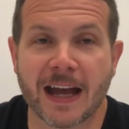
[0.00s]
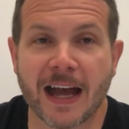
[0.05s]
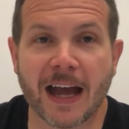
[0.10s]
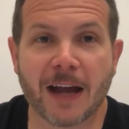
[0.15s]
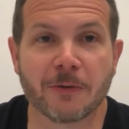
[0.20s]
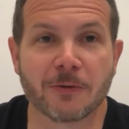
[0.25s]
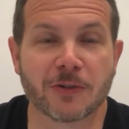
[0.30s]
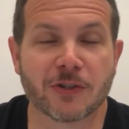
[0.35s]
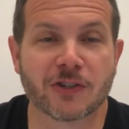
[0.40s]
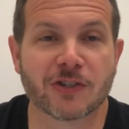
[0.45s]

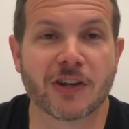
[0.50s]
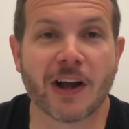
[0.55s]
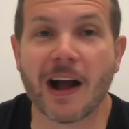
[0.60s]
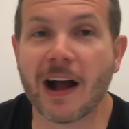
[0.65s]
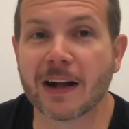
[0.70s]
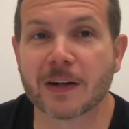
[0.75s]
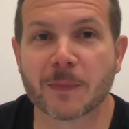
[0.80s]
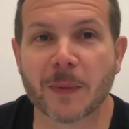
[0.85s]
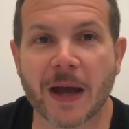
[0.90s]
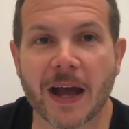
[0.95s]
I was
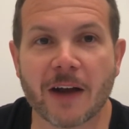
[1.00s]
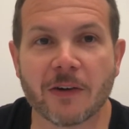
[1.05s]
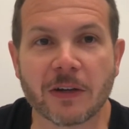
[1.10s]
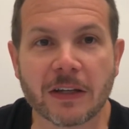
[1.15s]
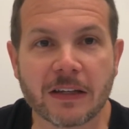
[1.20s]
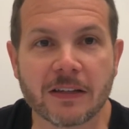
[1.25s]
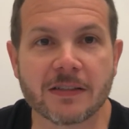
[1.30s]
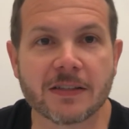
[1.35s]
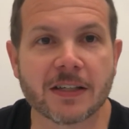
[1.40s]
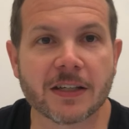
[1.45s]
shocked by how
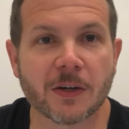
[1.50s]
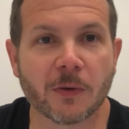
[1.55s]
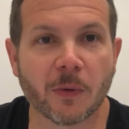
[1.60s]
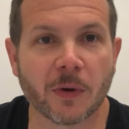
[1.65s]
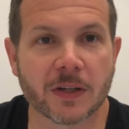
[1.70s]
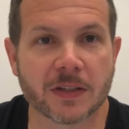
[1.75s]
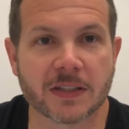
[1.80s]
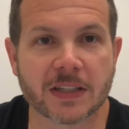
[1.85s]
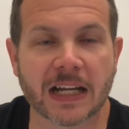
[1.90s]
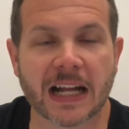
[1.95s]
easy it
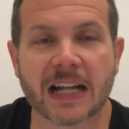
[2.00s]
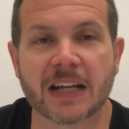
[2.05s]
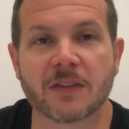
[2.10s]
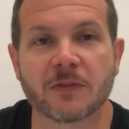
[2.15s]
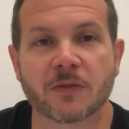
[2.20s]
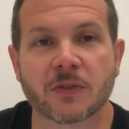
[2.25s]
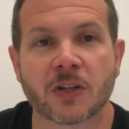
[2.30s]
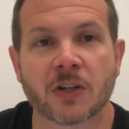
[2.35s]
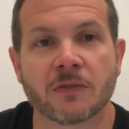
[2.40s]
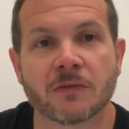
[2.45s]
was to kind
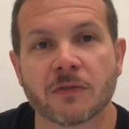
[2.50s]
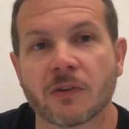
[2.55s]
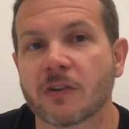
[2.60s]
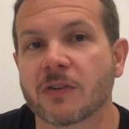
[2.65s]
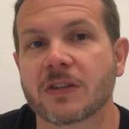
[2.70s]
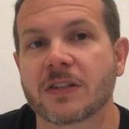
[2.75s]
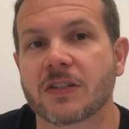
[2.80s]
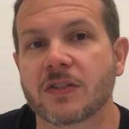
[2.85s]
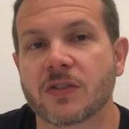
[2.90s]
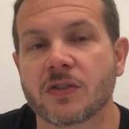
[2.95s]
of
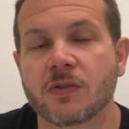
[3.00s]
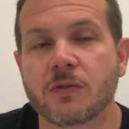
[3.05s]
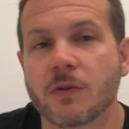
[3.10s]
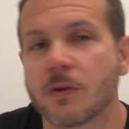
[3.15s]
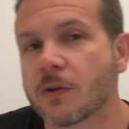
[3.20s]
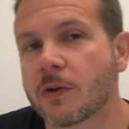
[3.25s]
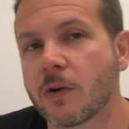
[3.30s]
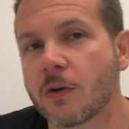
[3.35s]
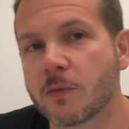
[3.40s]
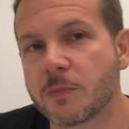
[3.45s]
convert these
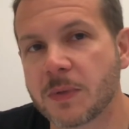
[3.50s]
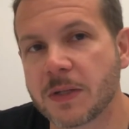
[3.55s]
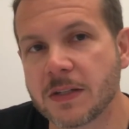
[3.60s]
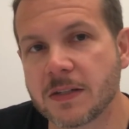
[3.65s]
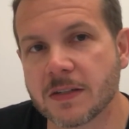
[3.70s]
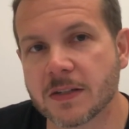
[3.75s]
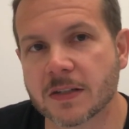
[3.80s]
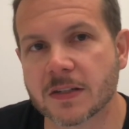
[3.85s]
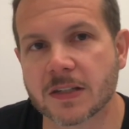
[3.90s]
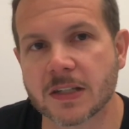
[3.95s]
pseudocode
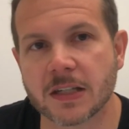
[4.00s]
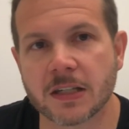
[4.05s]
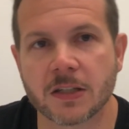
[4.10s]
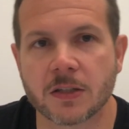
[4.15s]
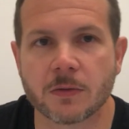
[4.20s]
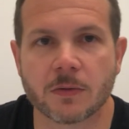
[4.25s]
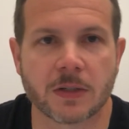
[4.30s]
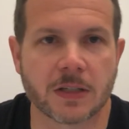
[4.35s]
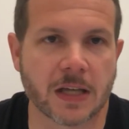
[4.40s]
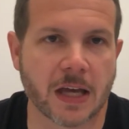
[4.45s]
pieces
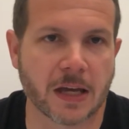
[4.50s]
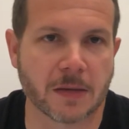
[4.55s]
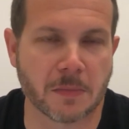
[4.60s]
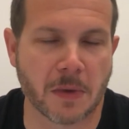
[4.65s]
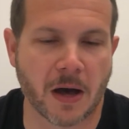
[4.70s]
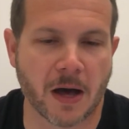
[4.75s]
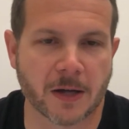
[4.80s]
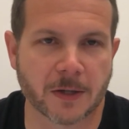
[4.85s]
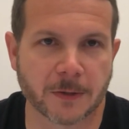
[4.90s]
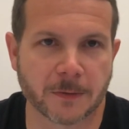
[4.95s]
into a Yang
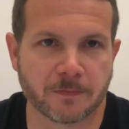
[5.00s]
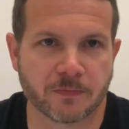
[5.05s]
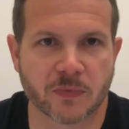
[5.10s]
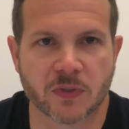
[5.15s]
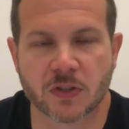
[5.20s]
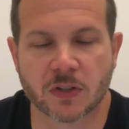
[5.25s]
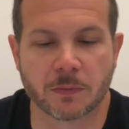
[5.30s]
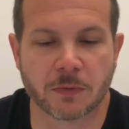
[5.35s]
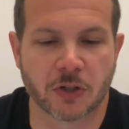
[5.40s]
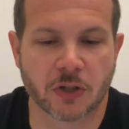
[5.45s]
model.
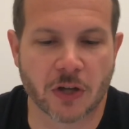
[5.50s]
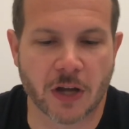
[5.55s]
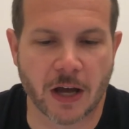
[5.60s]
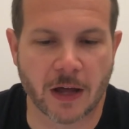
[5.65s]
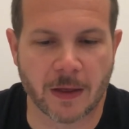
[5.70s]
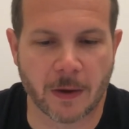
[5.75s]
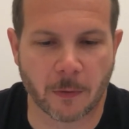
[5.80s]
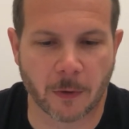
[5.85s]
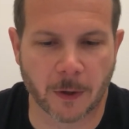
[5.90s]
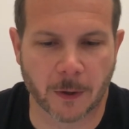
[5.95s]
So let me show you how
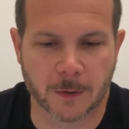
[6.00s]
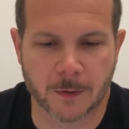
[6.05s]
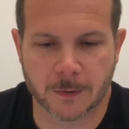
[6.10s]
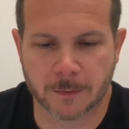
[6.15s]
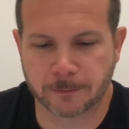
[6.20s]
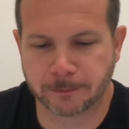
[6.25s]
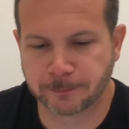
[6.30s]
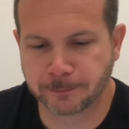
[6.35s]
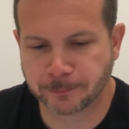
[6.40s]
that works.